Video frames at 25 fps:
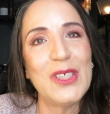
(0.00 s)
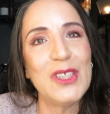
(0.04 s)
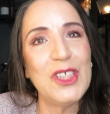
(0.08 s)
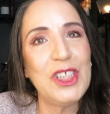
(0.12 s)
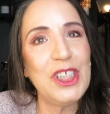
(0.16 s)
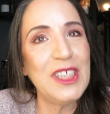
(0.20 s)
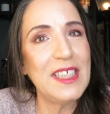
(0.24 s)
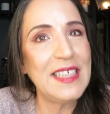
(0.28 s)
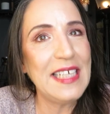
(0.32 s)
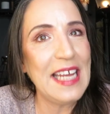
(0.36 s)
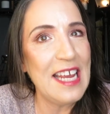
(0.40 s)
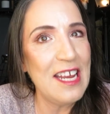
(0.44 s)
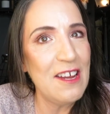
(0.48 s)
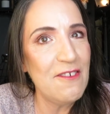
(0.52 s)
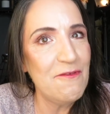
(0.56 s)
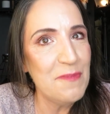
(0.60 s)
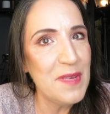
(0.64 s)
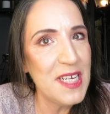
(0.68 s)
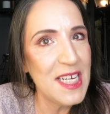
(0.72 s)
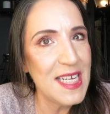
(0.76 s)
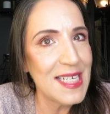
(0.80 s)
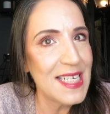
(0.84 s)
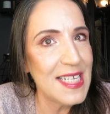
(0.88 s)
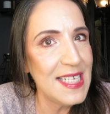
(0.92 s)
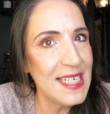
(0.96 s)
she gave
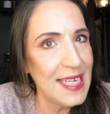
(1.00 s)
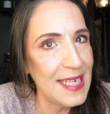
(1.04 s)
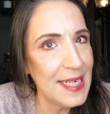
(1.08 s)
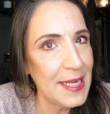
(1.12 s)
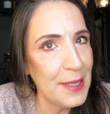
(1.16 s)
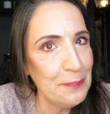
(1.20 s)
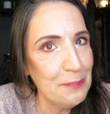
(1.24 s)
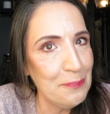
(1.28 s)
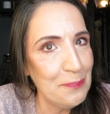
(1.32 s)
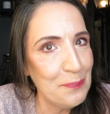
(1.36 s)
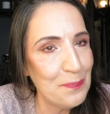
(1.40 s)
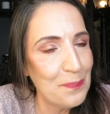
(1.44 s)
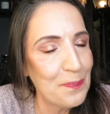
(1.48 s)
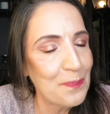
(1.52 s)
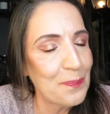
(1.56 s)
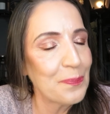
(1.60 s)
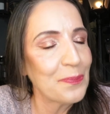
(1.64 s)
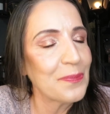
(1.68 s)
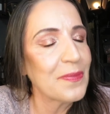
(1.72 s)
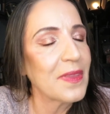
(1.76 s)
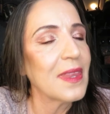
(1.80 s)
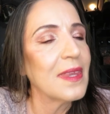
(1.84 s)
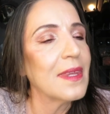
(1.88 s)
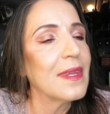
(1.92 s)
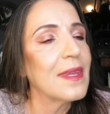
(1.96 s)
me a tip,
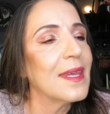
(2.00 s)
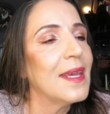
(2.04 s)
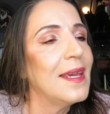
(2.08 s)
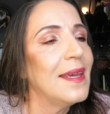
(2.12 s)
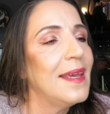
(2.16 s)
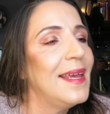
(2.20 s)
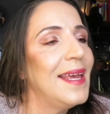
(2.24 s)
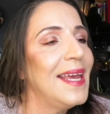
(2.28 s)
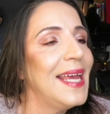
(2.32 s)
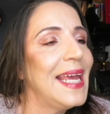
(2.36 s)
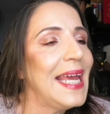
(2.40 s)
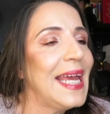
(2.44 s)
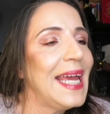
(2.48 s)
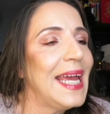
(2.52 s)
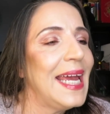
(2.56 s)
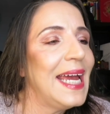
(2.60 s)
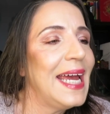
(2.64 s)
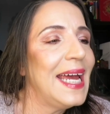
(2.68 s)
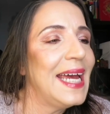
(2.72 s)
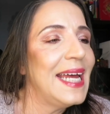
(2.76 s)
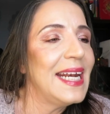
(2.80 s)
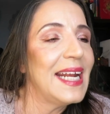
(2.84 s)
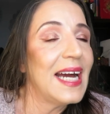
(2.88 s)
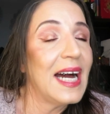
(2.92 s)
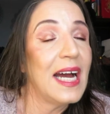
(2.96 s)

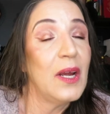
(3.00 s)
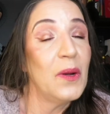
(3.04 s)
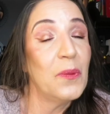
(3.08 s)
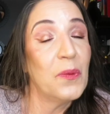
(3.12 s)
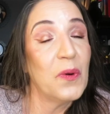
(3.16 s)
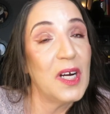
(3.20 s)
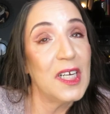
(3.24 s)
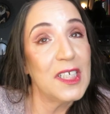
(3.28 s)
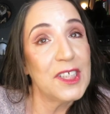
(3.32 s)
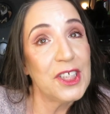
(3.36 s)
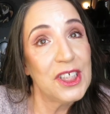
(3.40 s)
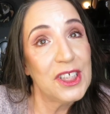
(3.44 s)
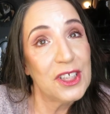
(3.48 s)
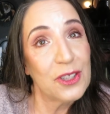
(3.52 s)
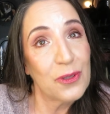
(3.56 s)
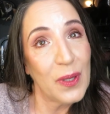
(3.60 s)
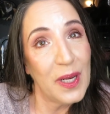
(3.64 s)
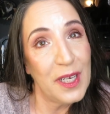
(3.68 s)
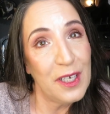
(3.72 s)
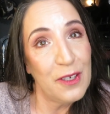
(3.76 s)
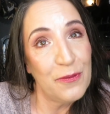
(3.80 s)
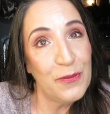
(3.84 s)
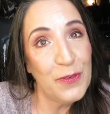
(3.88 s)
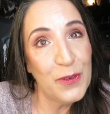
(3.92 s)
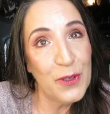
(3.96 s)
and I watched
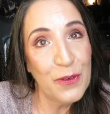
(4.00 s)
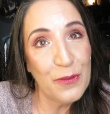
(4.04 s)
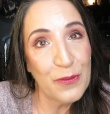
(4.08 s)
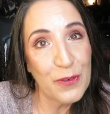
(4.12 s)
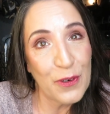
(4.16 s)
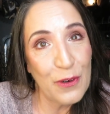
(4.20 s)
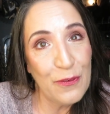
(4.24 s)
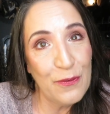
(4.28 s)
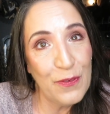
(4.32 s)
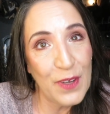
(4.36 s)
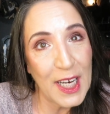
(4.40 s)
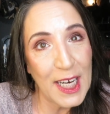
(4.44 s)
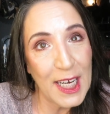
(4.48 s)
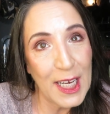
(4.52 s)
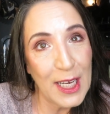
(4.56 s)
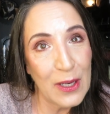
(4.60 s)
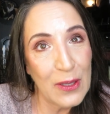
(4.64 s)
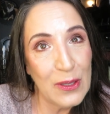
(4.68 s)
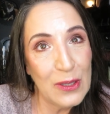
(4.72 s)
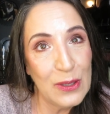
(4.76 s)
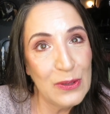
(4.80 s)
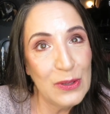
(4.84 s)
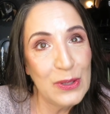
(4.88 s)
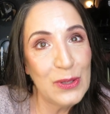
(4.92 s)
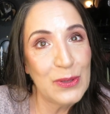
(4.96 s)
quite a few of her
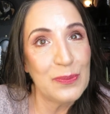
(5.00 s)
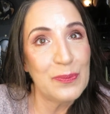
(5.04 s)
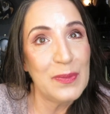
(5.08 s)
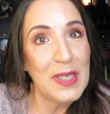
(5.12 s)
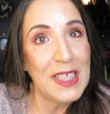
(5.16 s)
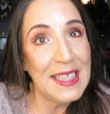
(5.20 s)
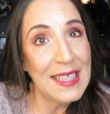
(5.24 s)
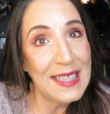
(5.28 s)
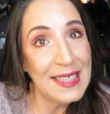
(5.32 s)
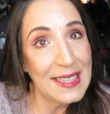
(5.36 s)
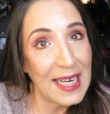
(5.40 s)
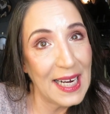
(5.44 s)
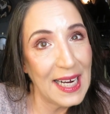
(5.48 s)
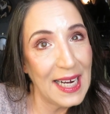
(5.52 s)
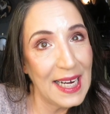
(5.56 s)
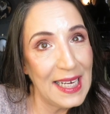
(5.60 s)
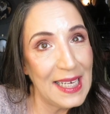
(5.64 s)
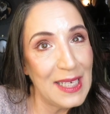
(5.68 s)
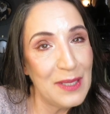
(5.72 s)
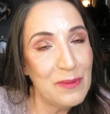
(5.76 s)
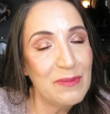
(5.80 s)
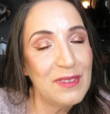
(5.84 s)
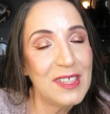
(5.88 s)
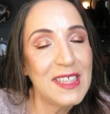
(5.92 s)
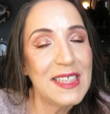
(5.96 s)
videos many
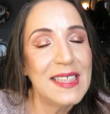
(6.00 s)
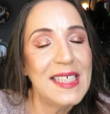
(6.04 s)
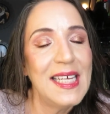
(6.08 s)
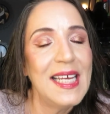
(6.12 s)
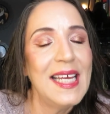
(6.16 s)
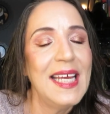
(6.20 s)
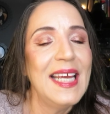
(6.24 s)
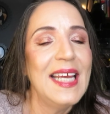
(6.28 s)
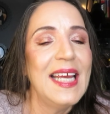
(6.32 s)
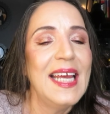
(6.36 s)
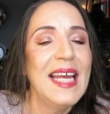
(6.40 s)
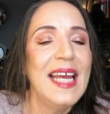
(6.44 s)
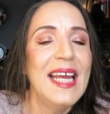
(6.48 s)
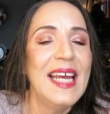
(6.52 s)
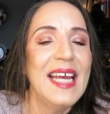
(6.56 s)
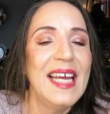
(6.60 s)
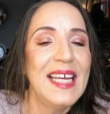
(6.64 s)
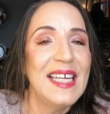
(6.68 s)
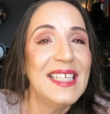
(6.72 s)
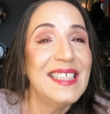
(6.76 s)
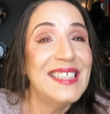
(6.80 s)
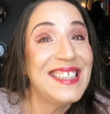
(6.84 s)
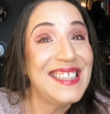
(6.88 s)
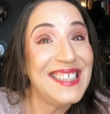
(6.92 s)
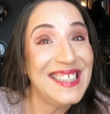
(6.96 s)
times.
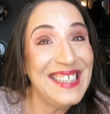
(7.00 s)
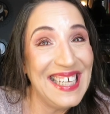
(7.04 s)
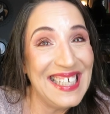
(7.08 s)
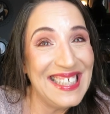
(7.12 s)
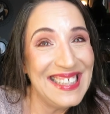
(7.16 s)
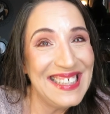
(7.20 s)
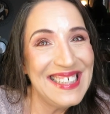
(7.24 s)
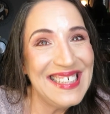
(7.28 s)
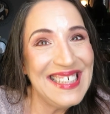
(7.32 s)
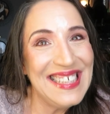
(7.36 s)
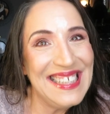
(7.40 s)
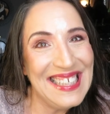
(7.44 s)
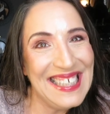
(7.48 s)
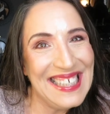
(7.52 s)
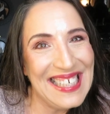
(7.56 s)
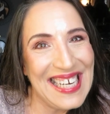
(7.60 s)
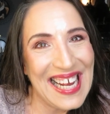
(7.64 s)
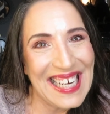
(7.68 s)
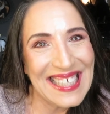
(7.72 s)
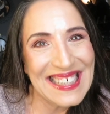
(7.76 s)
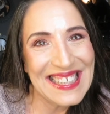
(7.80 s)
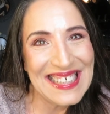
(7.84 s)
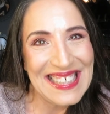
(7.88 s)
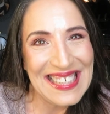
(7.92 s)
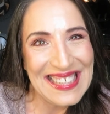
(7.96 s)
Yes, she did
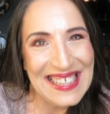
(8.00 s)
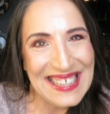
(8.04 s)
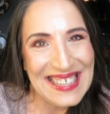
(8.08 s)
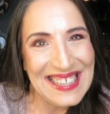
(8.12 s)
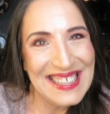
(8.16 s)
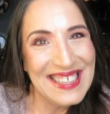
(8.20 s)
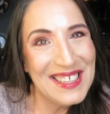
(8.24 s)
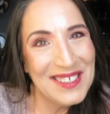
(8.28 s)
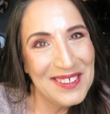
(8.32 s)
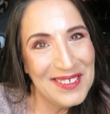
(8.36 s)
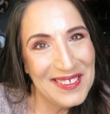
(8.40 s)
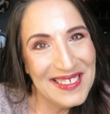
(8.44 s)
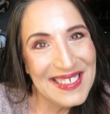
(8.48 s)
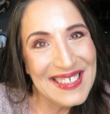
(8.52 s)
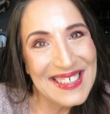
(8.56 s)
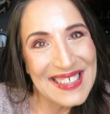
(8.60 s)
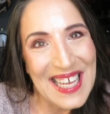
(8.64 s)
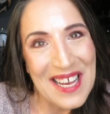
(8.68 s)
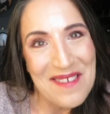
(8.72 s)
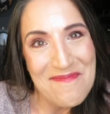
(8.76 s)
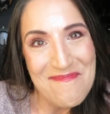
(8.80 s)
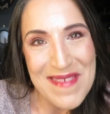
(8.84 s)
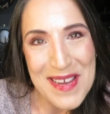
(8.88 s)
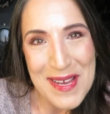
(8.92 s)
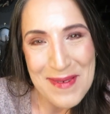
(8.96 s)
actually
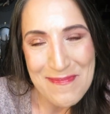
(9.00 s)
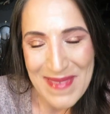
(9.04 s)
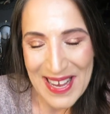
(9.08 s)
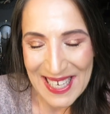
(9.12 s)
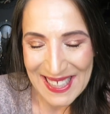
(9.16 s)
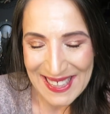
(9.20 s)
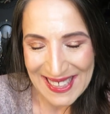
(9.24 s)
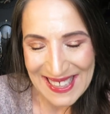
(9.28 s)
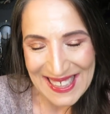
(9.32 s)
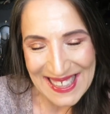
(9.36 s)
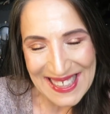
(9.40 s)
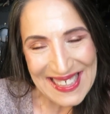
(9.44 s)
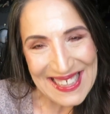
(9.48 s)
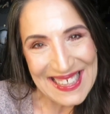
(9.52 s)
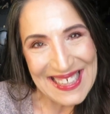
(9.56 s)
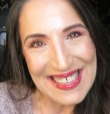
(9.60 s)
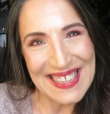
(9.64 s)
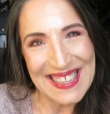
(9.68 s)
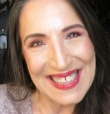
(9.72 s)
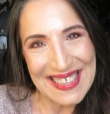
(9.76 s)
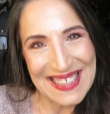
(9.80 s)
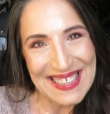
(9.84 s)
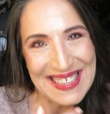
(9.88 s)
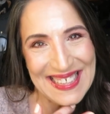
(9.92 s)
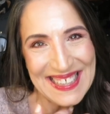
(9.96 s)
send me a message.
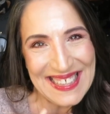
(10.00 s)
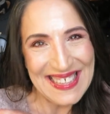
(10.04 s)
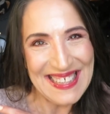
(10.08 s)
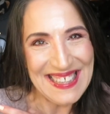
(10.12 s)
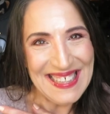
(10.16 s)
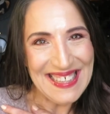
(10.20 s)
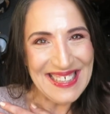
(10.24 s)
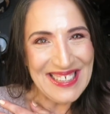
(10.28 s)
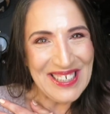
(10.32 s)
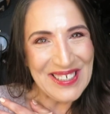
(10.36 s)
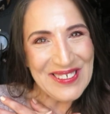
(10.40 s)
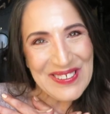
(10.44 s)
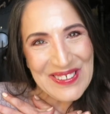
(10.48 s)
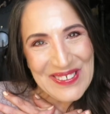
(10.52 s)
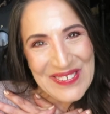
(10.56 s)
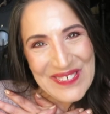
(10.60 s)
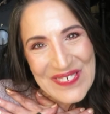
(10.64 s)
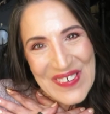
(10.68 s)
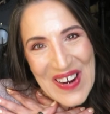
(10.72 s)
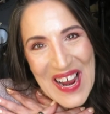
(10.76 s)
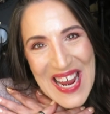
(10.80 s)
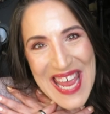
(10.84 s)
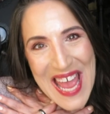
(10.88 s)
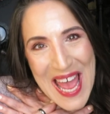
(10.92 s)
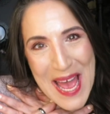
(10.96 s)
She knows
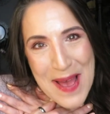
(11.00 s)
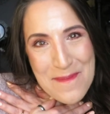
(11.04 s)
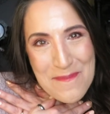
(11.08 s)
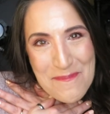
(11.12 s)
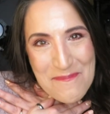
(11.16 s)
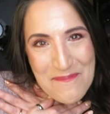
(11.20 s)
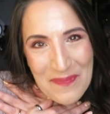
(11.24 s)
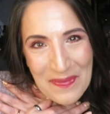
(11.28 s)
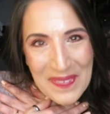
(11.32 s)
who I am.